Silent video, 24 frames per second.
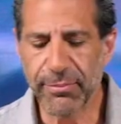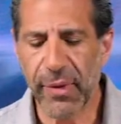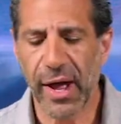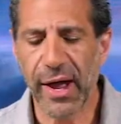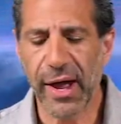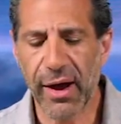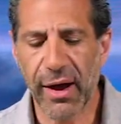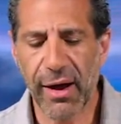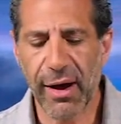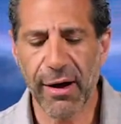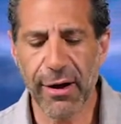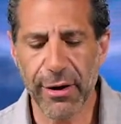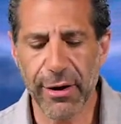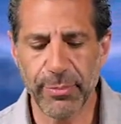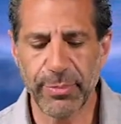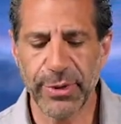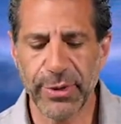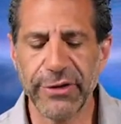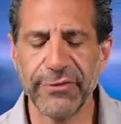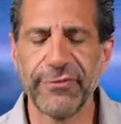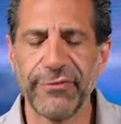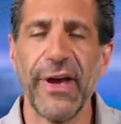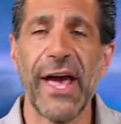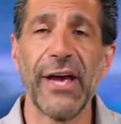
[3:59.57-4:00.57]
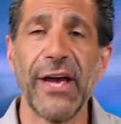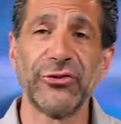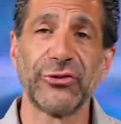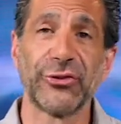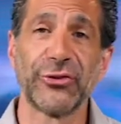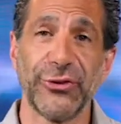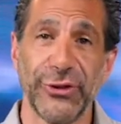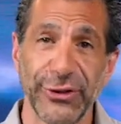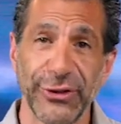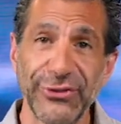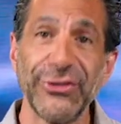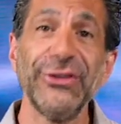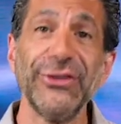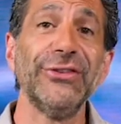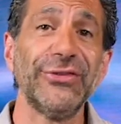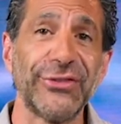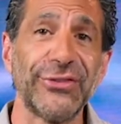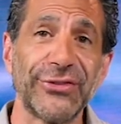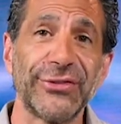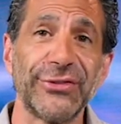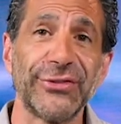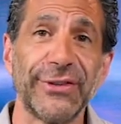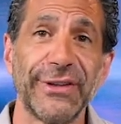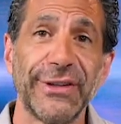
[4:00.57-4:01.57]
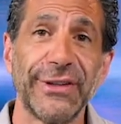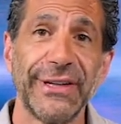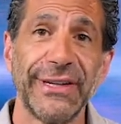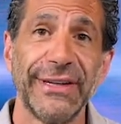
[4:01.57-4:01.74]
my heart beat faster." This is